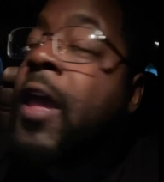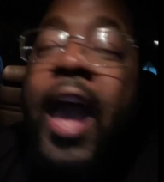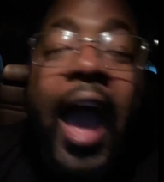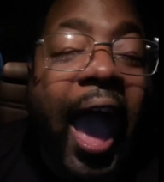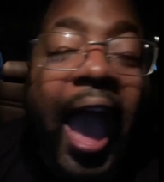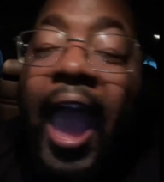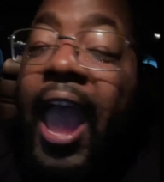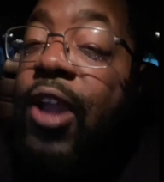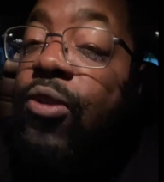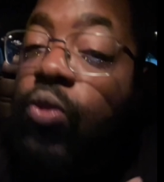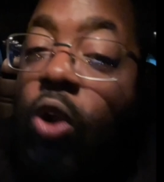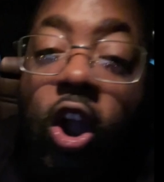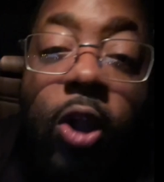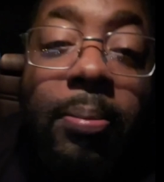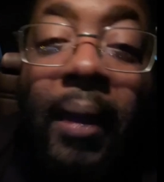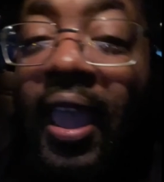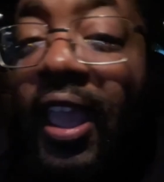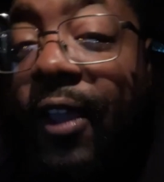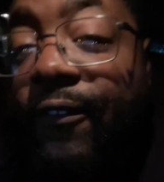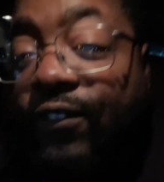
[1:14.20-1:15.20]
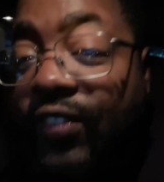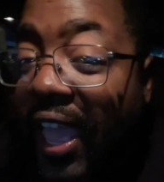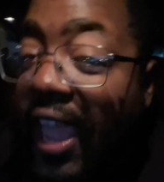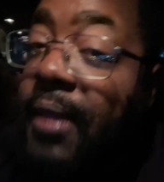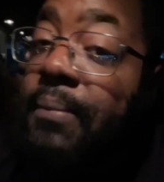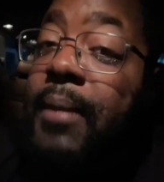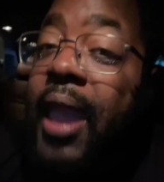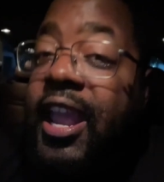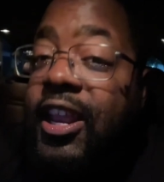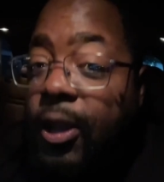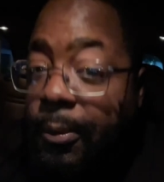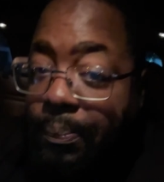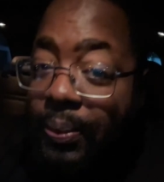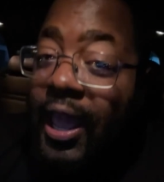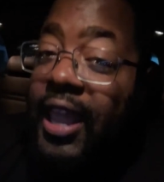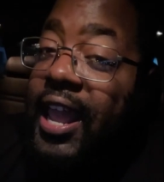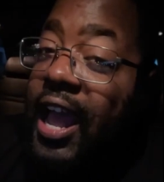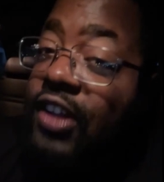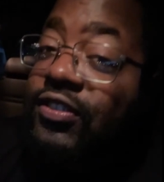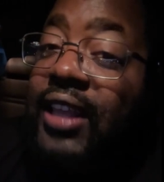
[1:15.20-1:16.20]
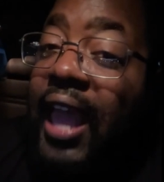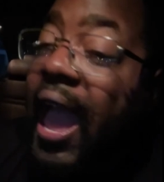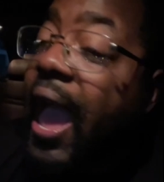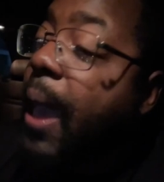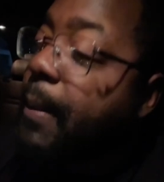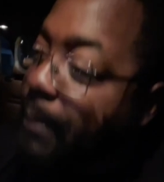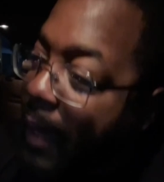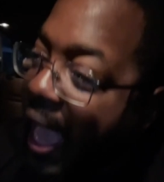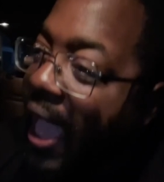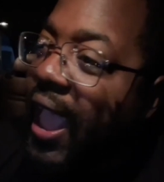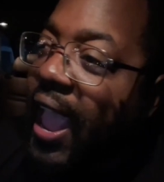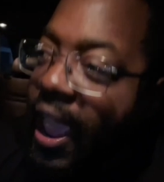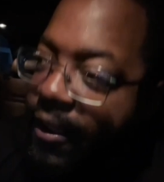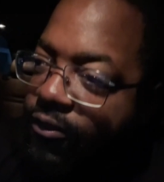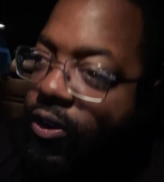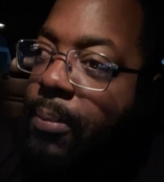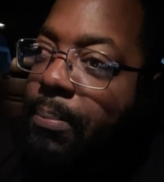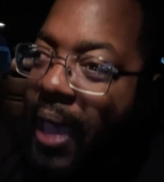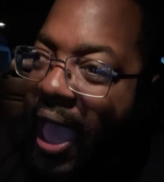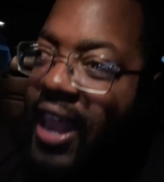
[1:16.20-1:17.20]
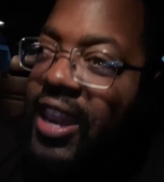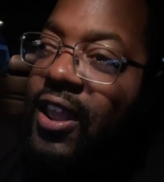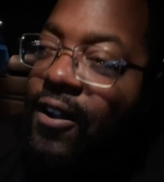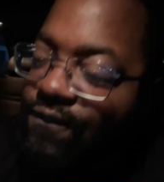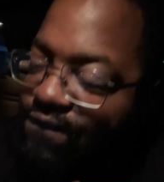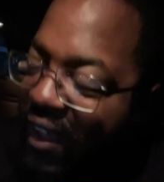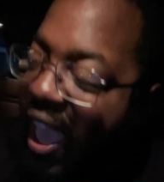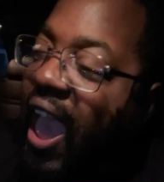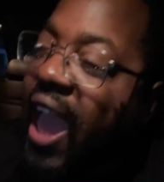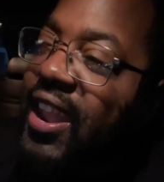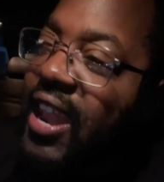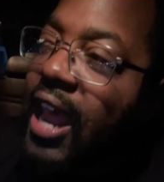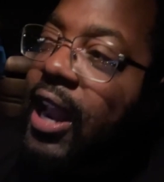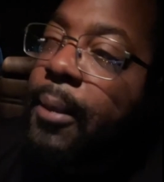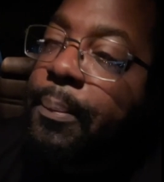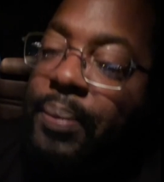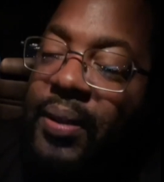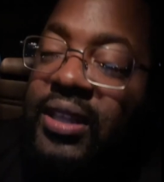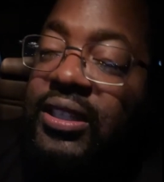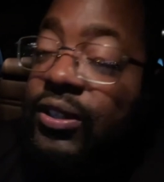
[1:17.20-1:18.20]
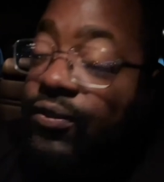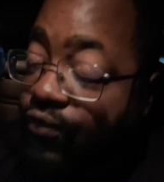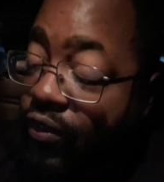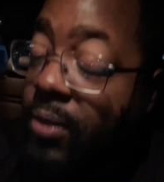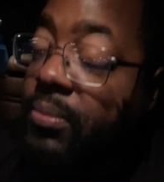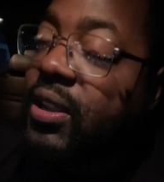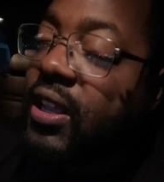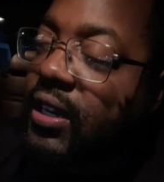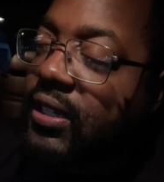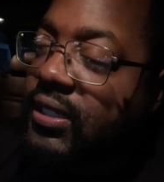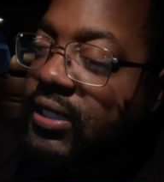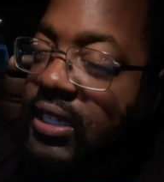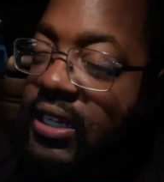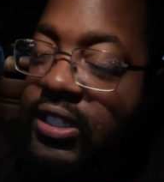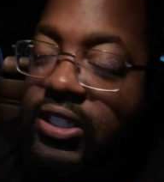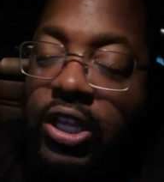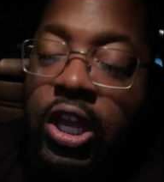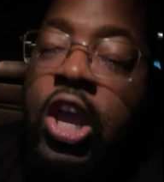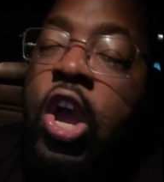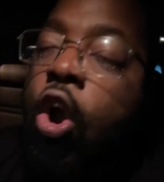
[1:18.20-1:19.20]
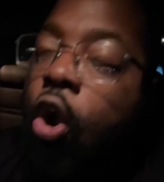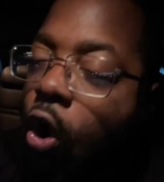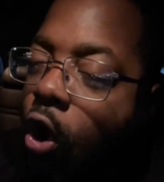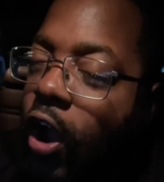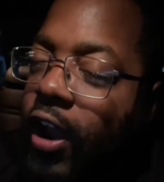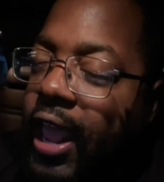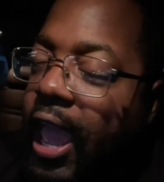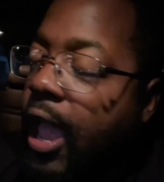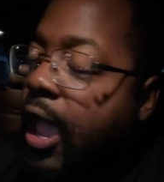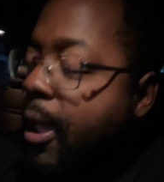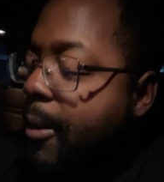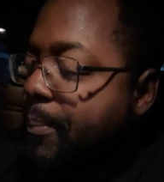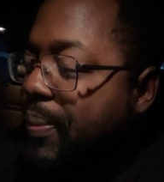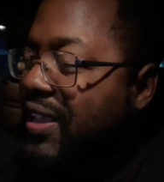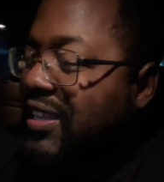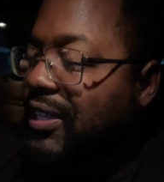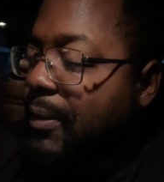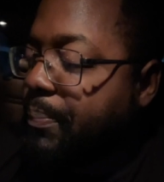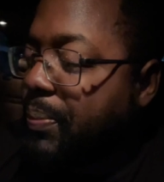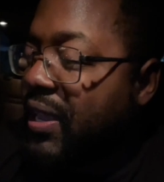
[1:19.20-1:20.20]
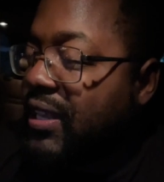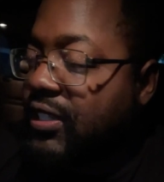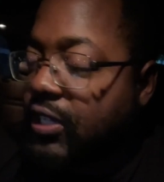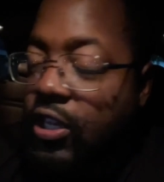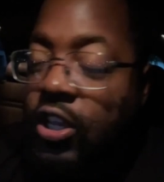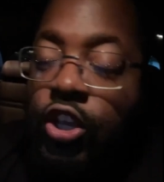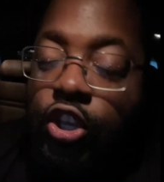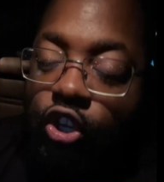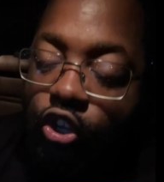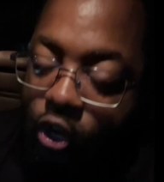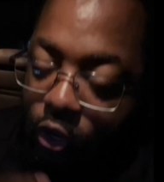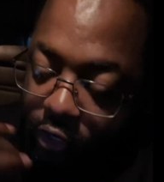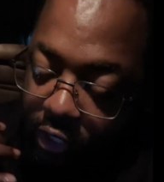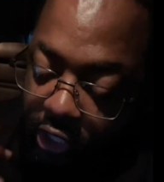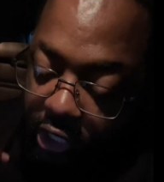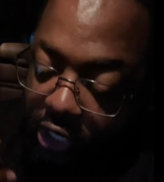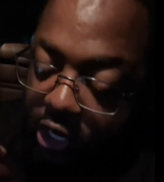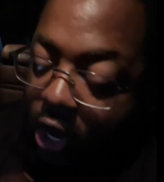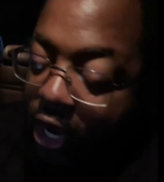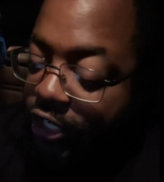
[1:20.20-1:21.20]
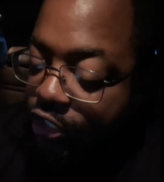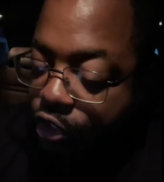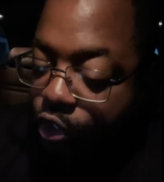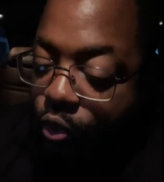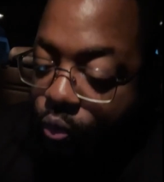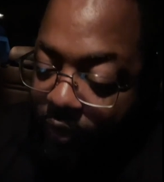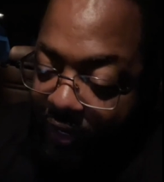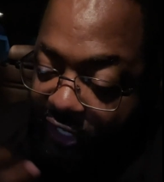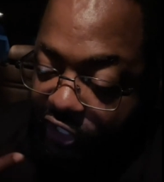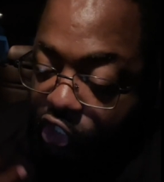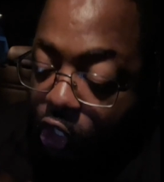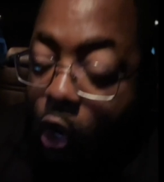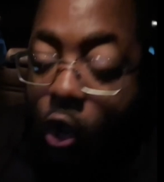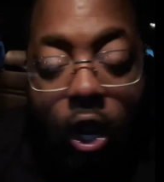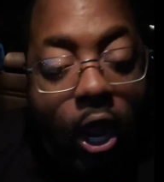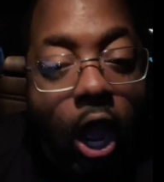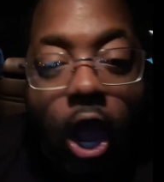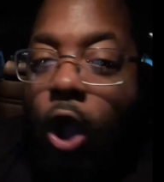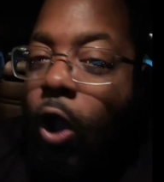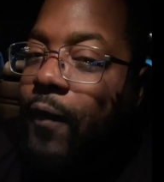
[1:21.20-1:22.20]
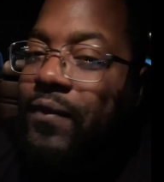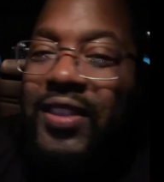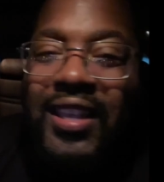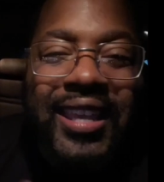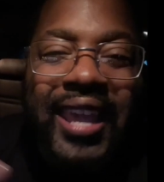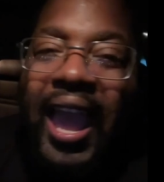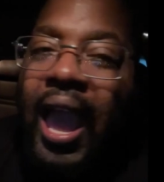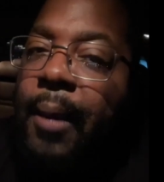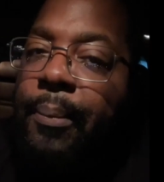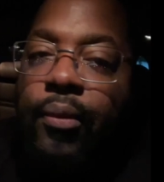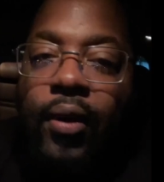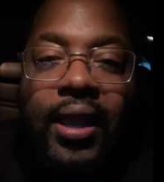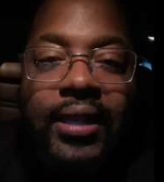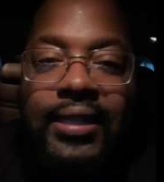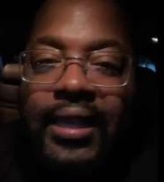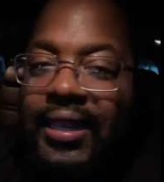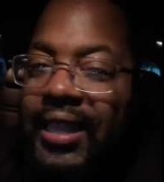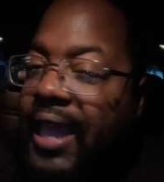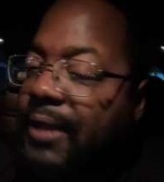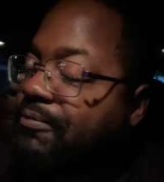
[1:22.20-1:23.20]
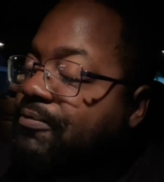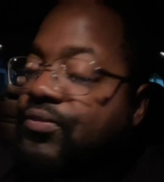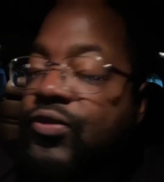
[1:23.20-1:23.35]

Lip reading: I ain't worried about it. If they make the playoffs, I'd buy everybody a $5 pizza from Little Caesar or that pizza. You know the little cartoon with the toga on? The Cowboys ain't got...